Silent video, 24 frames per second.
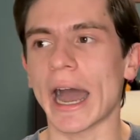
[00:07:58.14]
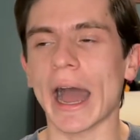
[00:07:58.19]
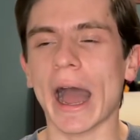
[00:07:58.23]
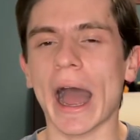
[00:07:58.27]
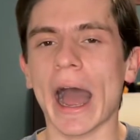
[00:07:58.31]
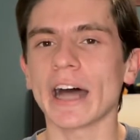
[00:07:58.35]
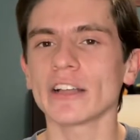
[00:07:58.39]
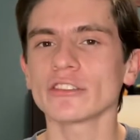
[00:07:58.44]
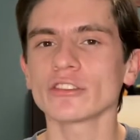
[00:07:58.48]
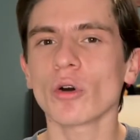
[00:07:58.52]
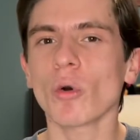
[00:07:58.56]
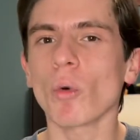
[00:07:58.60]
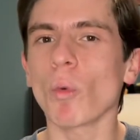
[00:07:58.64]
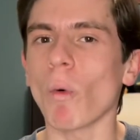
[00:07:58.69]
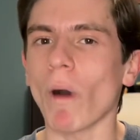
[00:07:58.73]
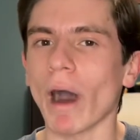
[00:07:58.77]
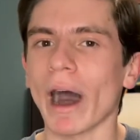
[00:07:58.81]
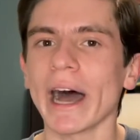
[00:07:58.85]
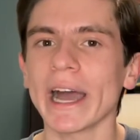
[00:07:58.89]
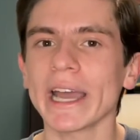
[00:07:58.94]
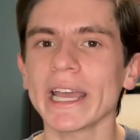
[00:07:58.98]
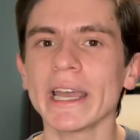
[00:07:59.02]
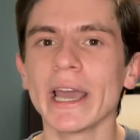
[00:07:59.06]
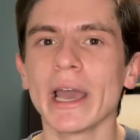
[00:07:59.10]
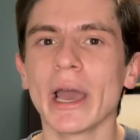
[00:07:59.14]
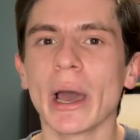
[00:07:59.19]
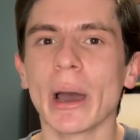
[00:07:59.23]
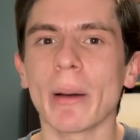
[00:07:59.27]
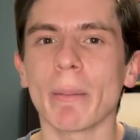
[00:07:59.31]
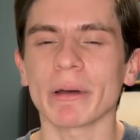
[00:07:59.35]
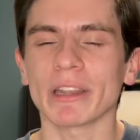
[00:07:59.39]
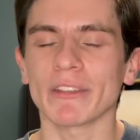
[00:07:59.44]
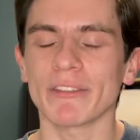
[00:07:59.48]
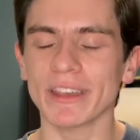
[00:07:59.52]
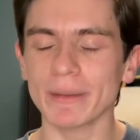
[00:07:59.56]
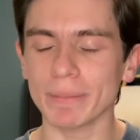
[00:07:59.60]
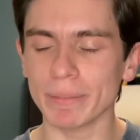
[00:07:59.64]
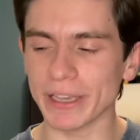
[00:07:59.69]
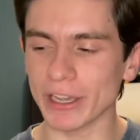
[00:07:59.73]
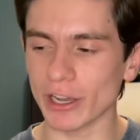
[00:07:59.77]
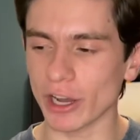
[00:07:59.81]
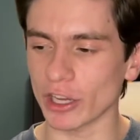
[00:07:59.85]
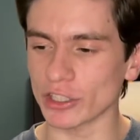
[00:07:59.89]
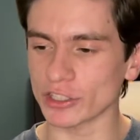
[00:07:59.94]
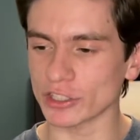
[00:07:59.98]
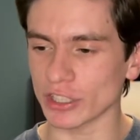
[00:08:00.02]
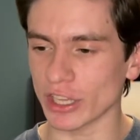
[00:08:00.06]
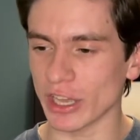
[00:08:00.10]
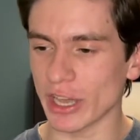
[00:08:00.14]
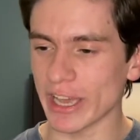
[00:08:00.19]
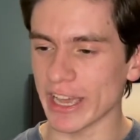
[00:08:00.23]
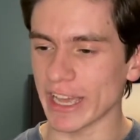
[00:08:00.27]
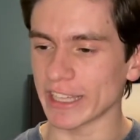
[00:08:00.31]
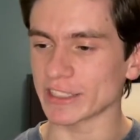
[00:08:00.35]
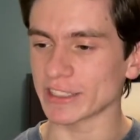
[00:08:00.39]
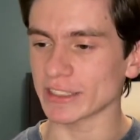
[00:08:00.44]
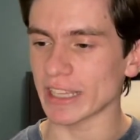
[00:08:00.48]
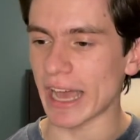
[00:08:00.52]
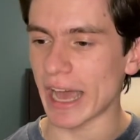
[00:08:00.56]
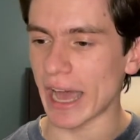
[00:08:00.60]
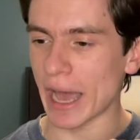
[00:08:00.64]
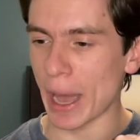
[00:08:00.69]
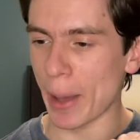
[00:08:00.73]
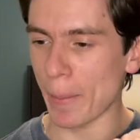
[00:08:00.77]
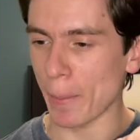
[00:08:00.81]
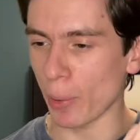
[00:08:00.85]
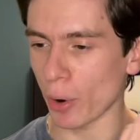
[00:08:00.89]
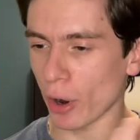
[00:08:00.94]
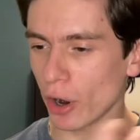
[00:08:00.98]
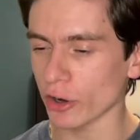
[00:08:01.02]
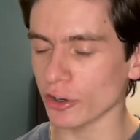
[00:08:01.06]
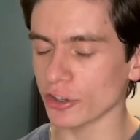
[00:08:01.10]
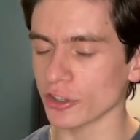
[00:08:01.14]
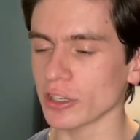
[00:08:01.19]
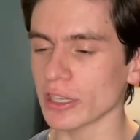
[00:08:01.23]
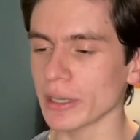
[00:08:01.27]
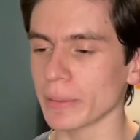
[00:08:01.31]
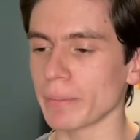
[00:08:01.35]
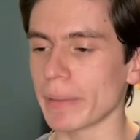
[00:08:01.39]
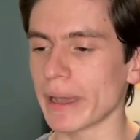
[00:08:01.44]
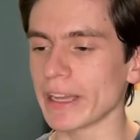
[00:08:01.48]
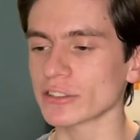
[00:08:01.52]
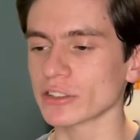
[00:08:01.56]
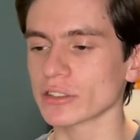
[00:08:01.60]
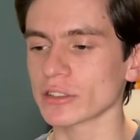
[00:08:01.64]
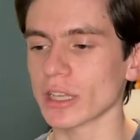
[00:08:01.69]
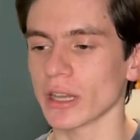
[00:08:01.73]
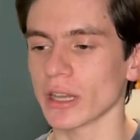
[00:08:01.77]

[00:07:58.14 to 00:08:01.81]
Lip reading: I don't know why, but I think because it's partially based on a